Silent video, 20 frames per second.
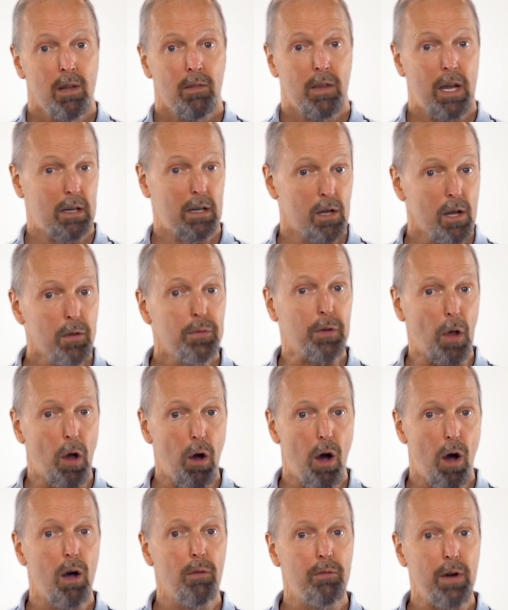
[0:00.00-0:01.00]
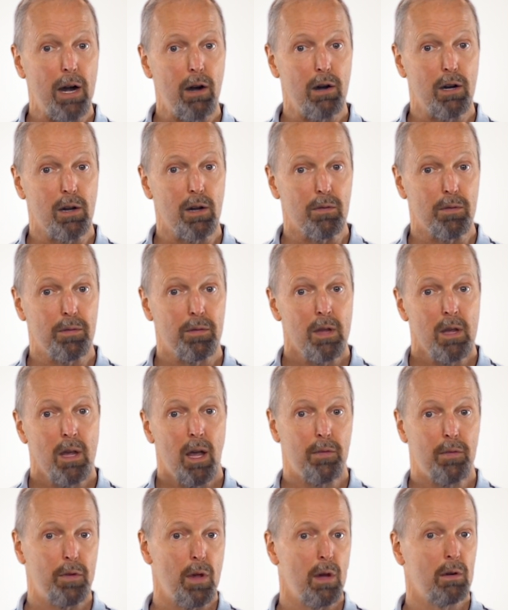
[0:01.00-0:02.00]
that lists all variants
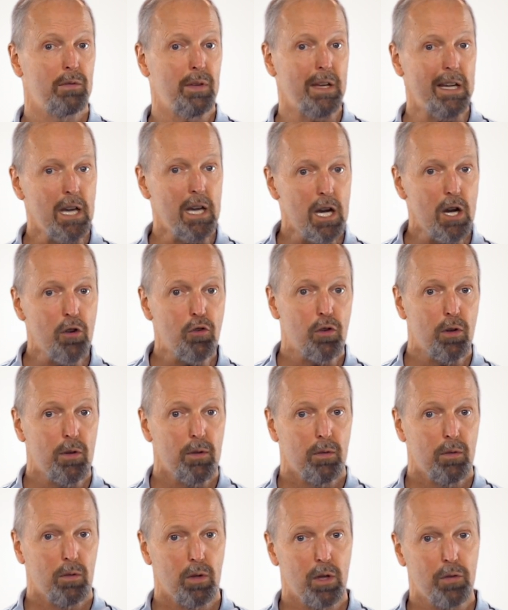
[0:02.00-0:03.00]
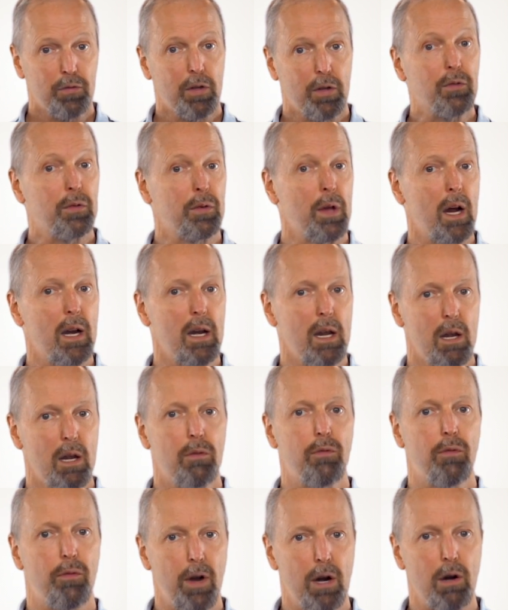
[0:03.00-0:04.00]
as long as each listed site
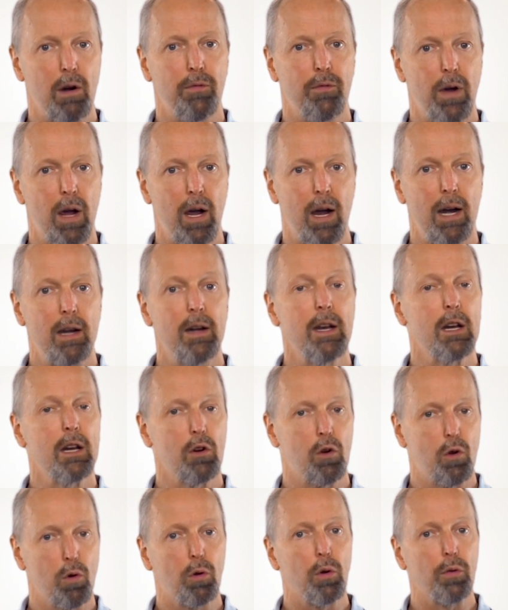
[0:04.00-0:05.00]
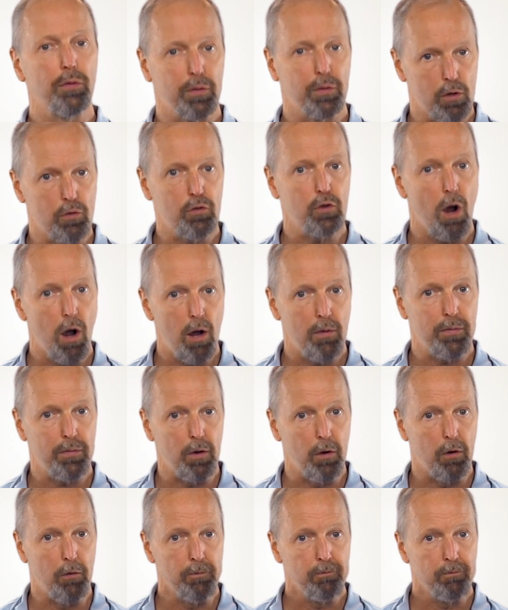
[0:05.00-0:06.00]
is verified in Google Search Console